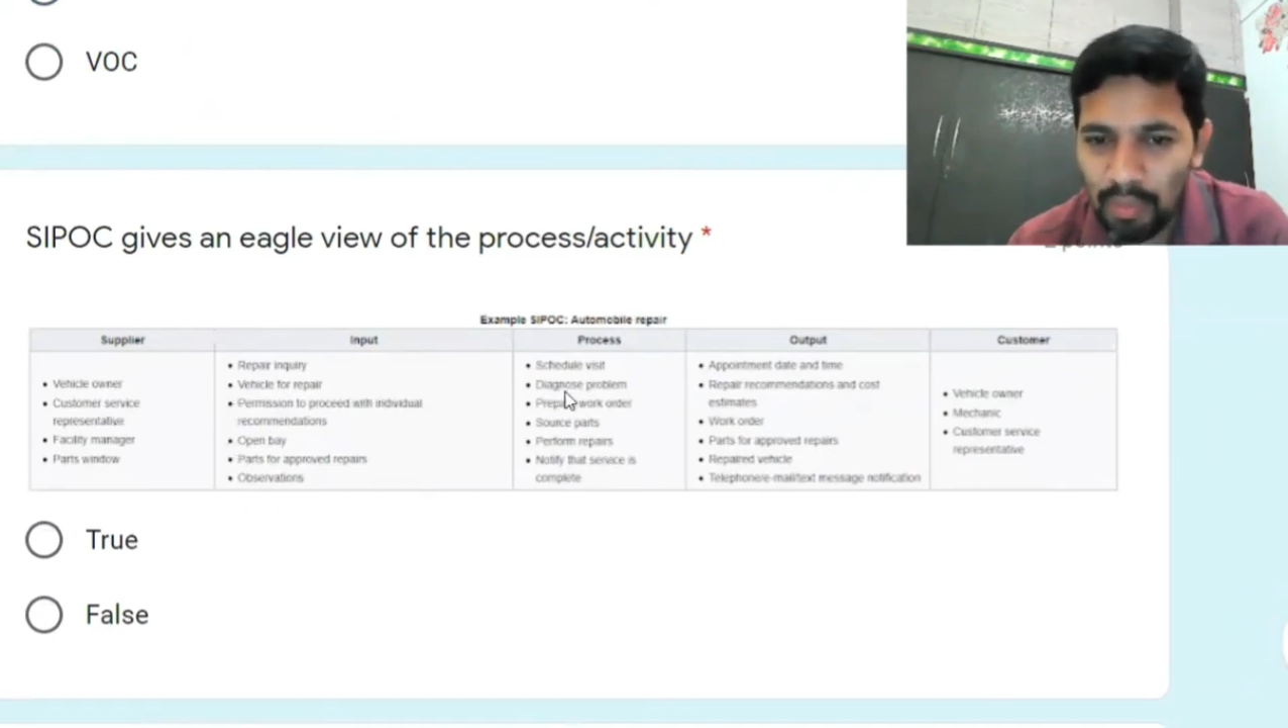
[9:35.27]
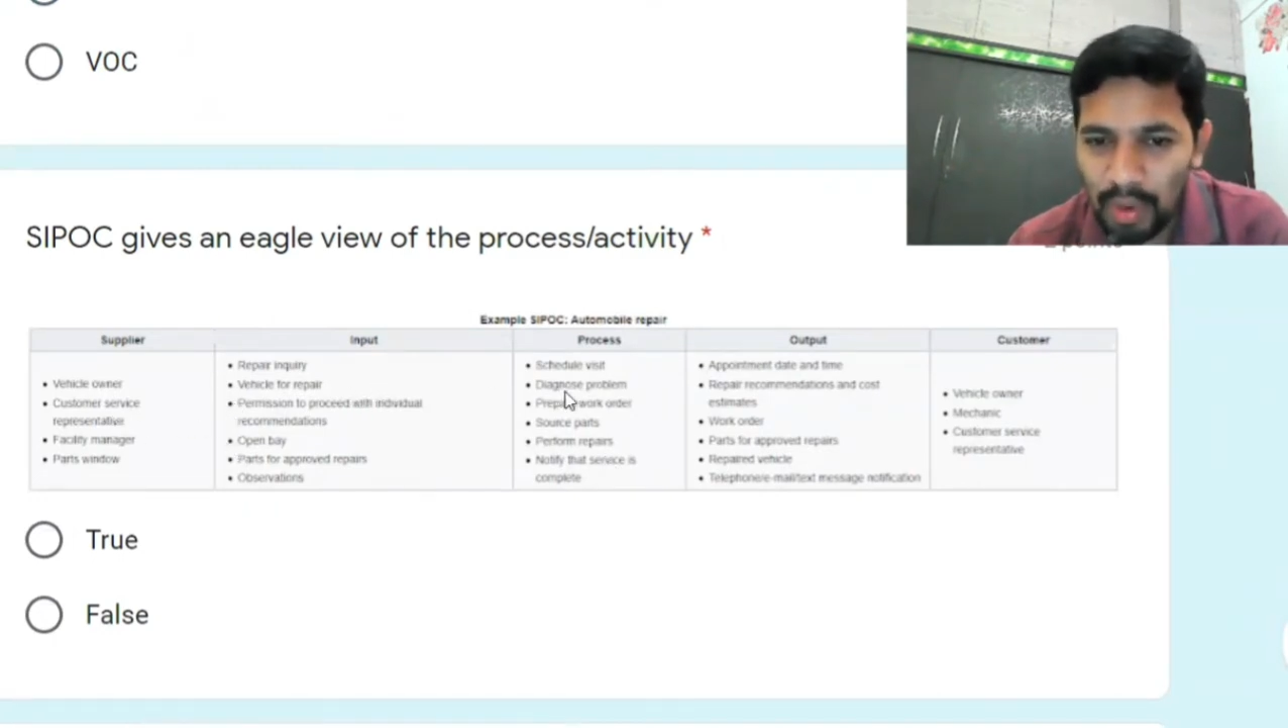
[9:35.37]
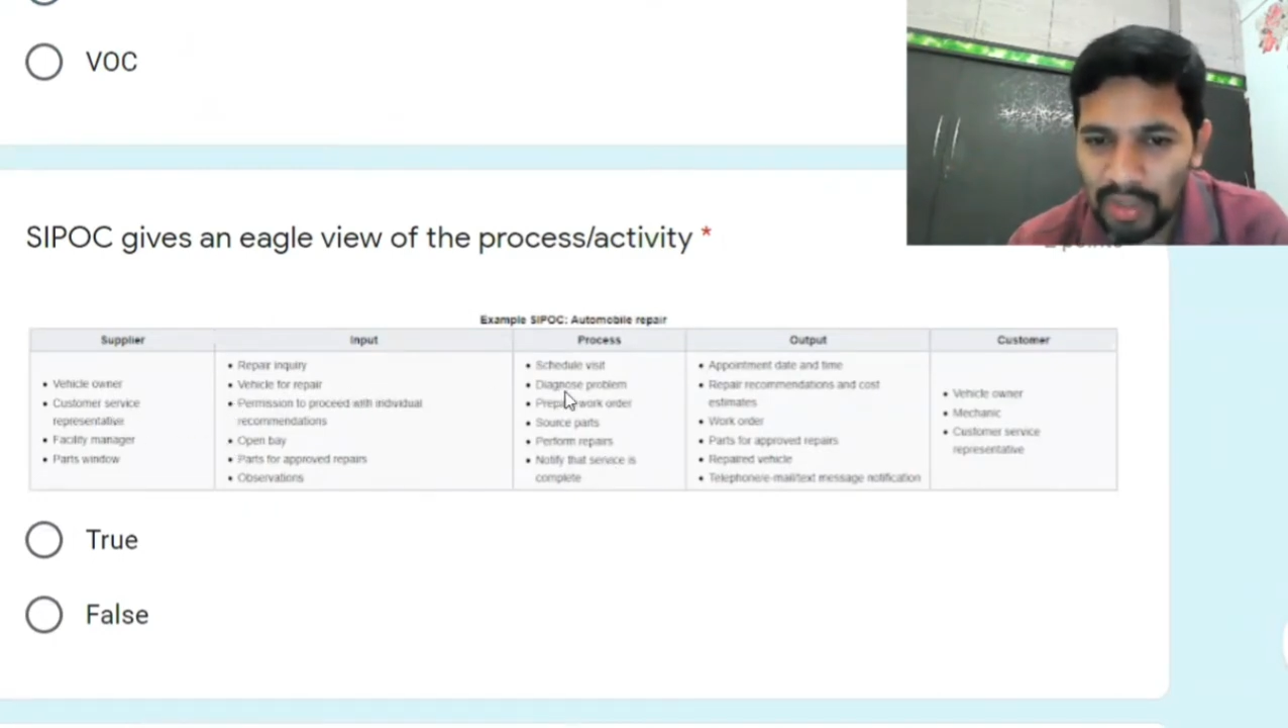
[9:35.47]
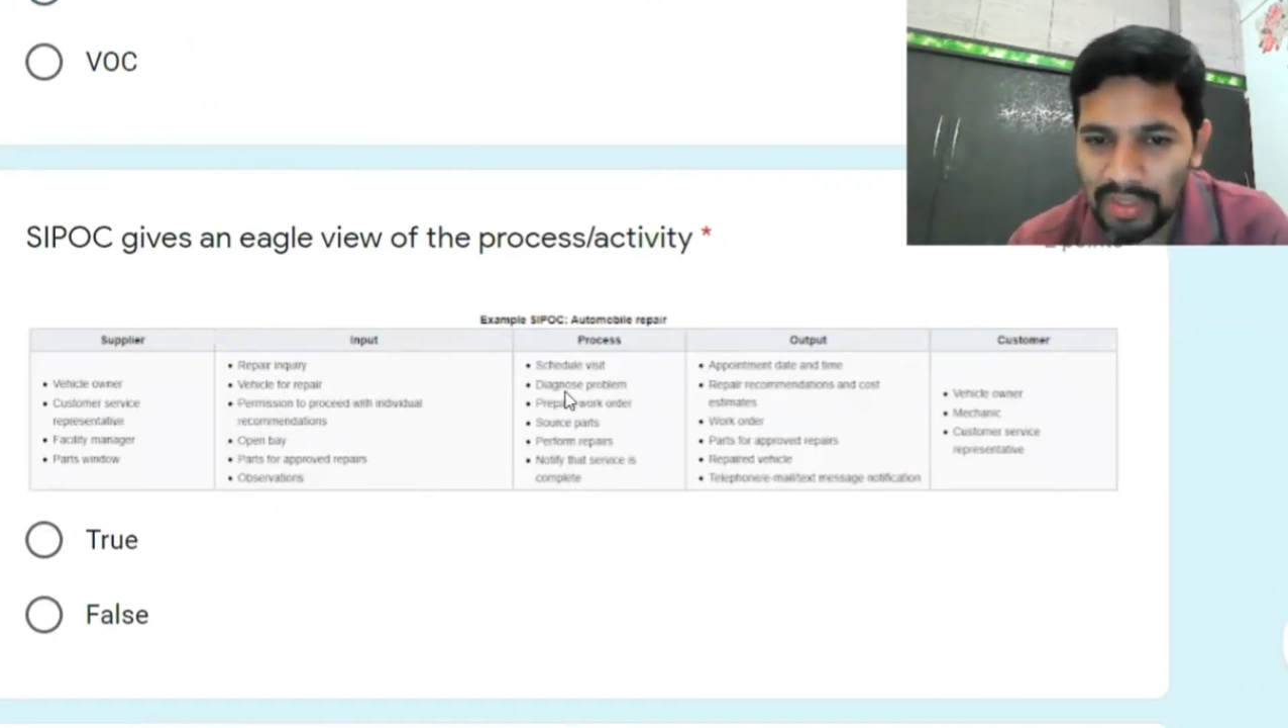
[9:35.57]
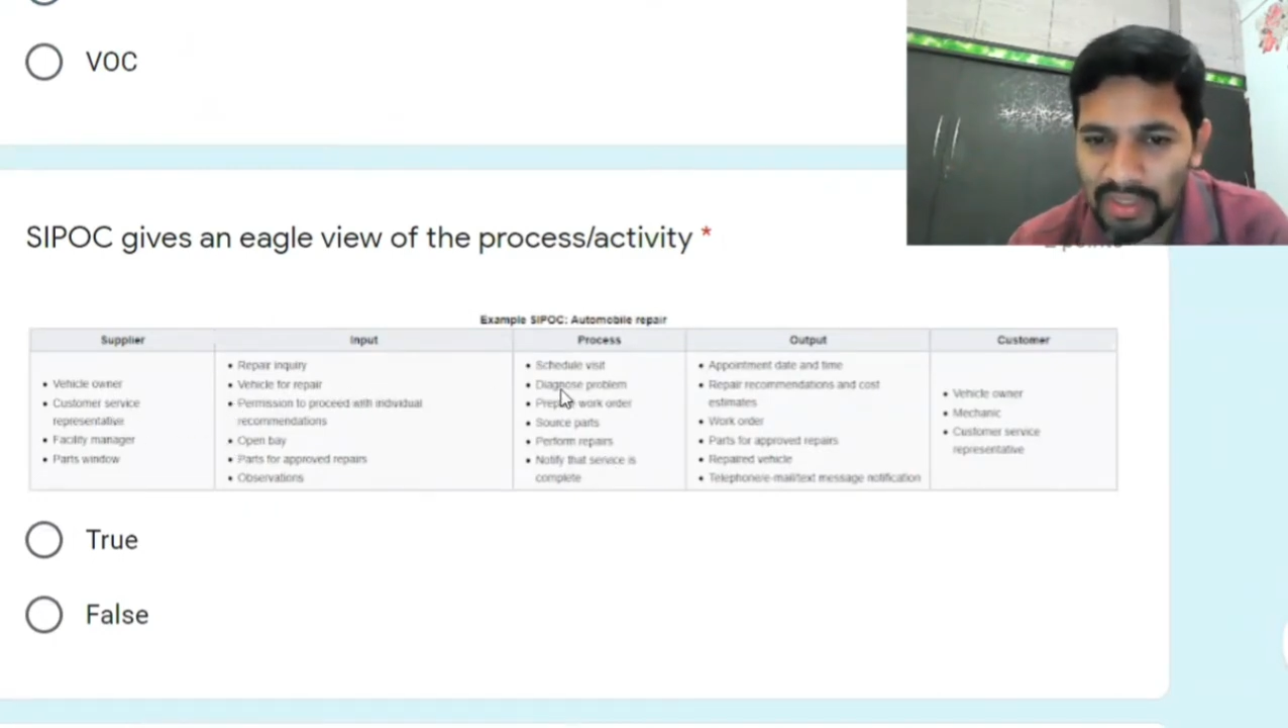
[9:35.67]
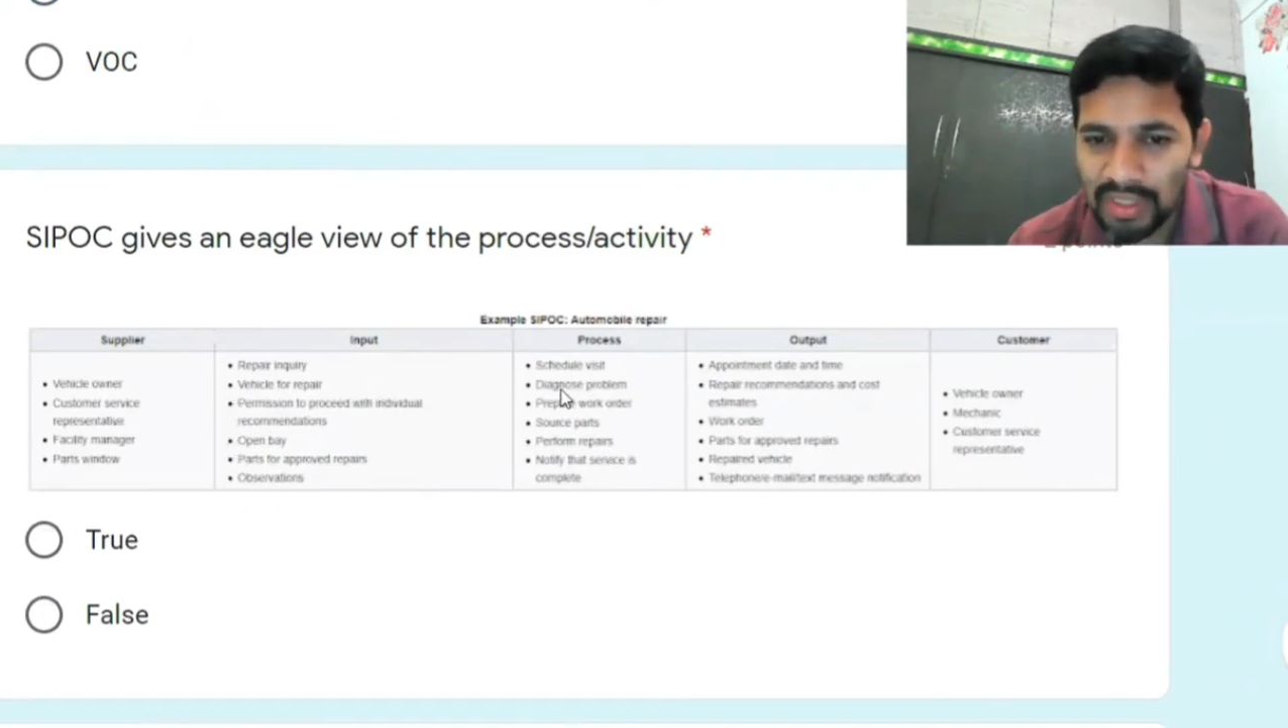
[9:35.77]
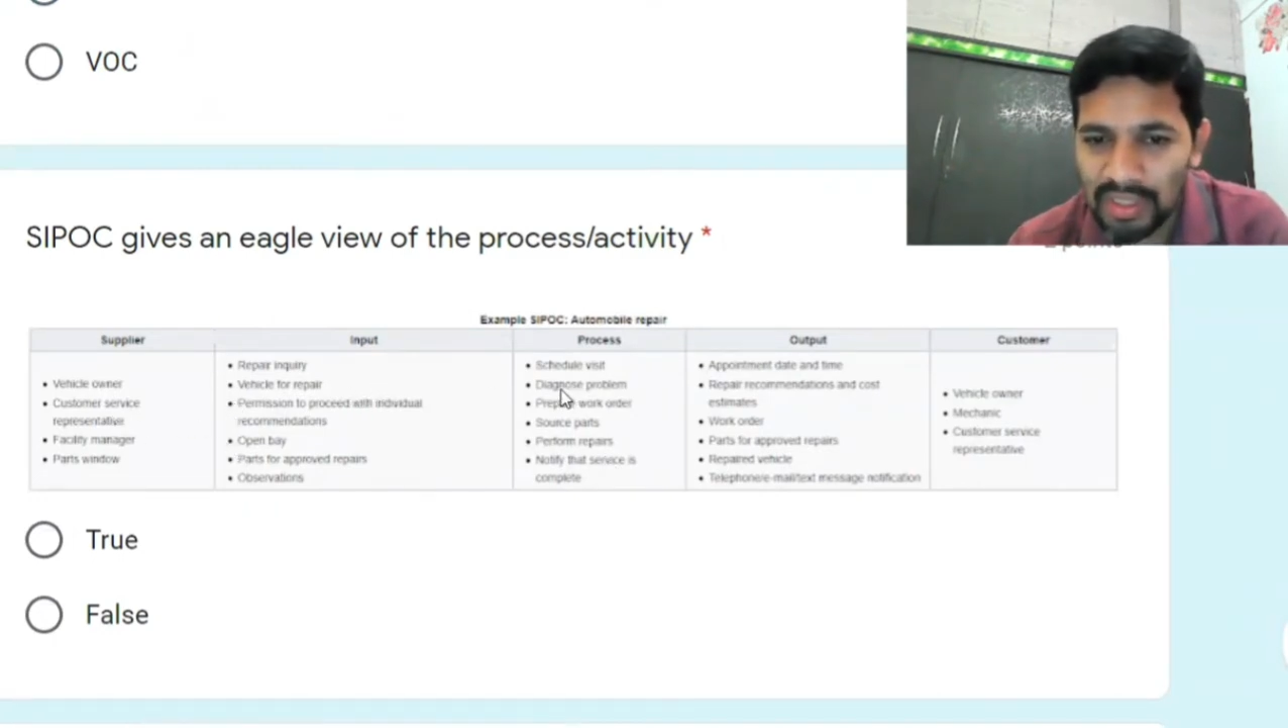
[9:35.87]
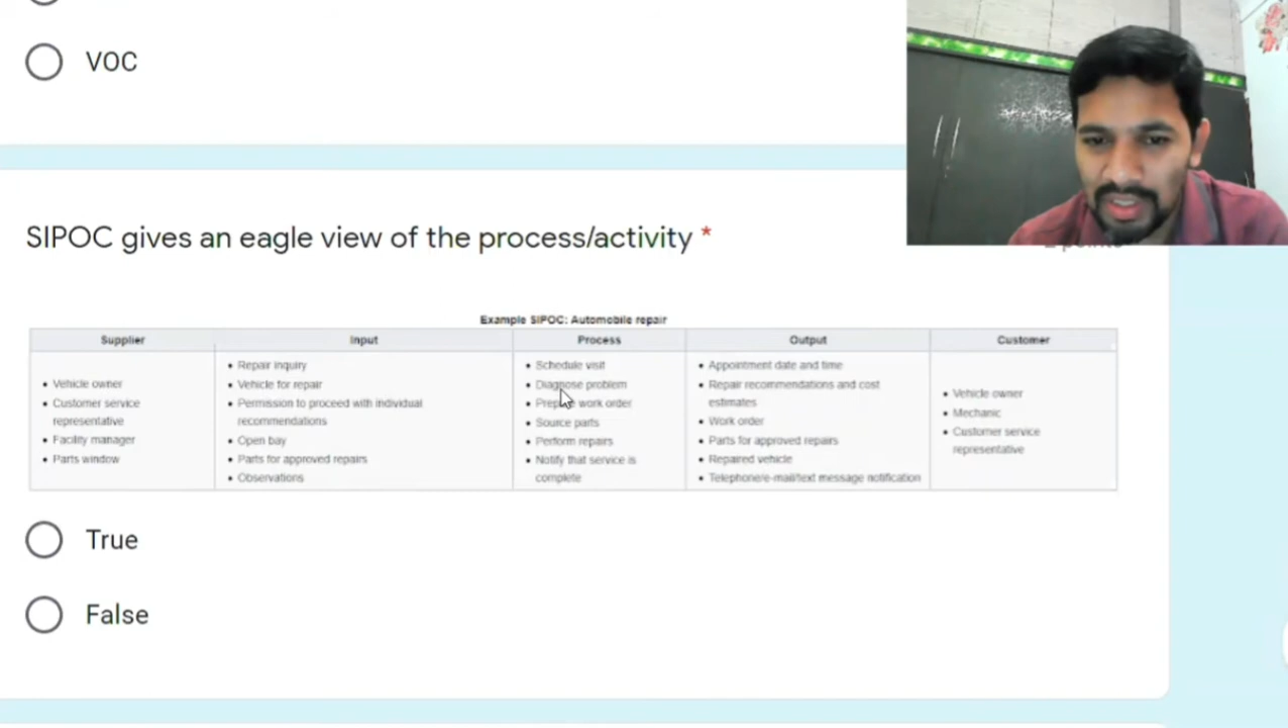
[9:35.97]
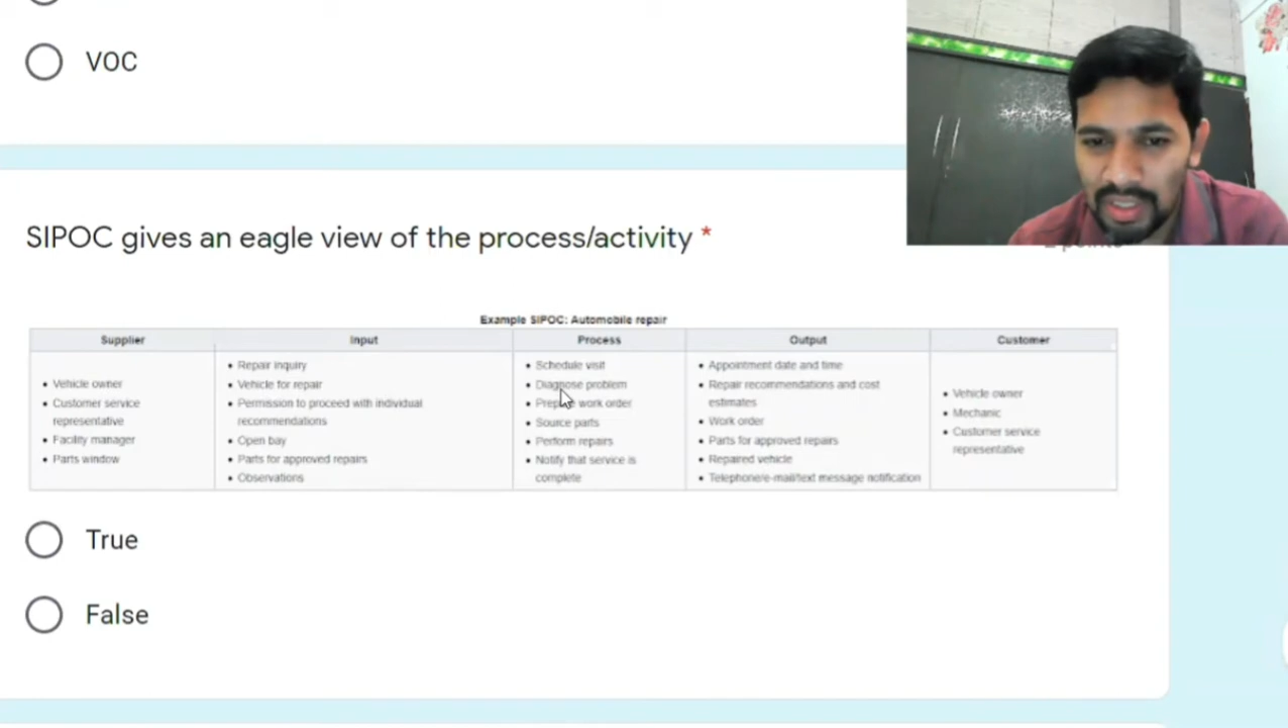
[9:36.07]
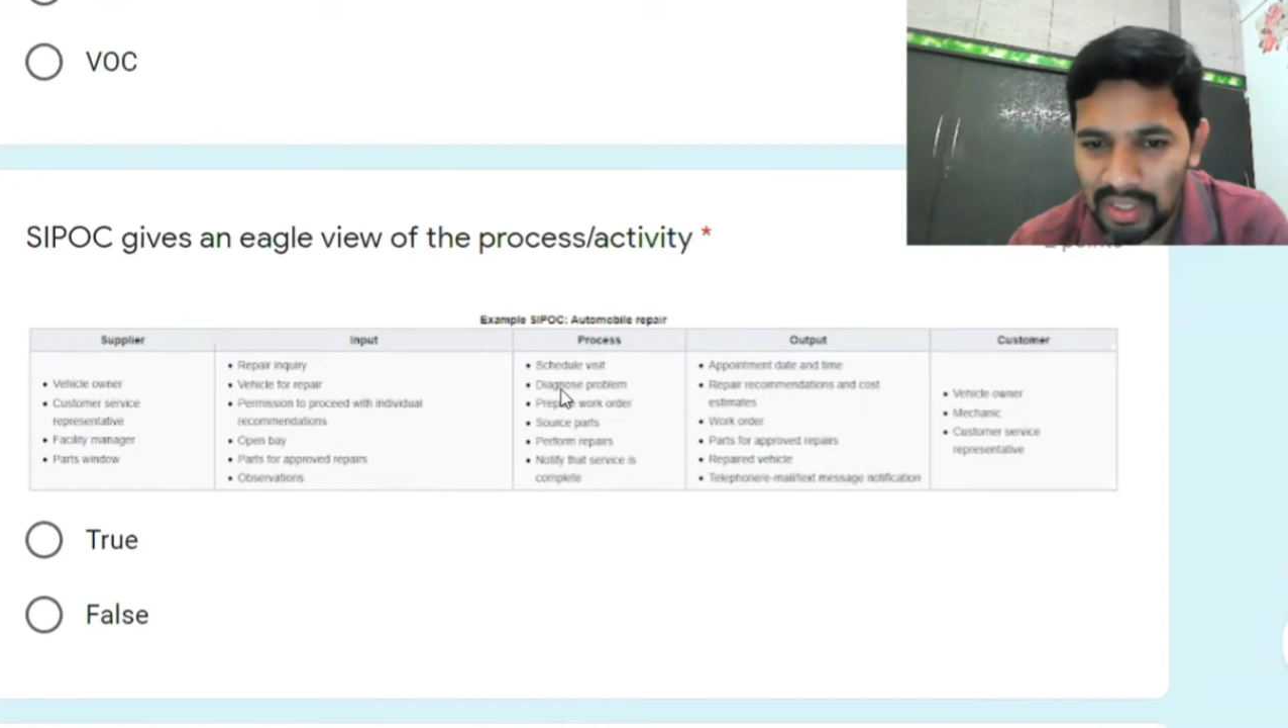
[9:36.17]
process is